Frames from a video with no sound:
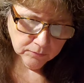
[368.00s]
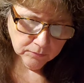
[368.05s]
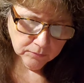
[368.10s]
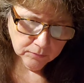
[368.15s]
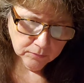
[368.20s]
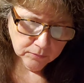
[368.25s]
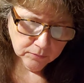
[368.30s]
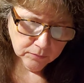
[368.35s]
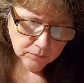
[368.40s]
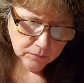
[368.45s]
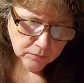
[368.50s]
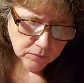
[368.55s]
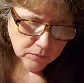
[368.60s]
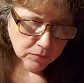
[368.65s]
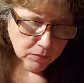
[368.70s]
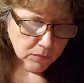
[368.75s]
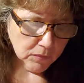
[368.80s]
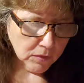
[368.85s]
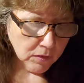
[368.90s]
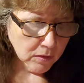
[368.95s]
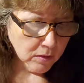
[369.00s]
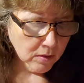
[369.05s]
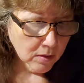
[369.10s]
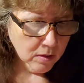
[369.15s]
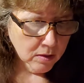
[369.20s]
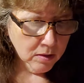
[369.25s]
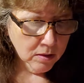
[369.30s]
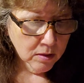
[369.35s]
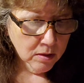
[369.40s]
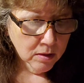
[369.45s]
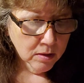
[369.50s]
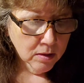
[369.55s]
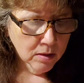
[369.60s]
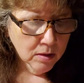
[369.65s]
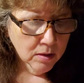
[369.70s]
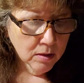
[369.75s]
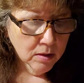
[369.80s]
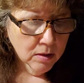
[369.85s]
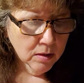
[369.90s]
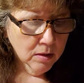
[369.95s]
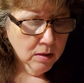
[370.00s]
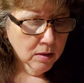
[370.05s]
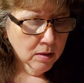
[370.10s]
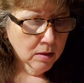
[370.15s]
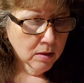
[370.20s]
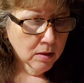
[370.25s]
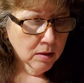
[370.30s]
Nothing is said.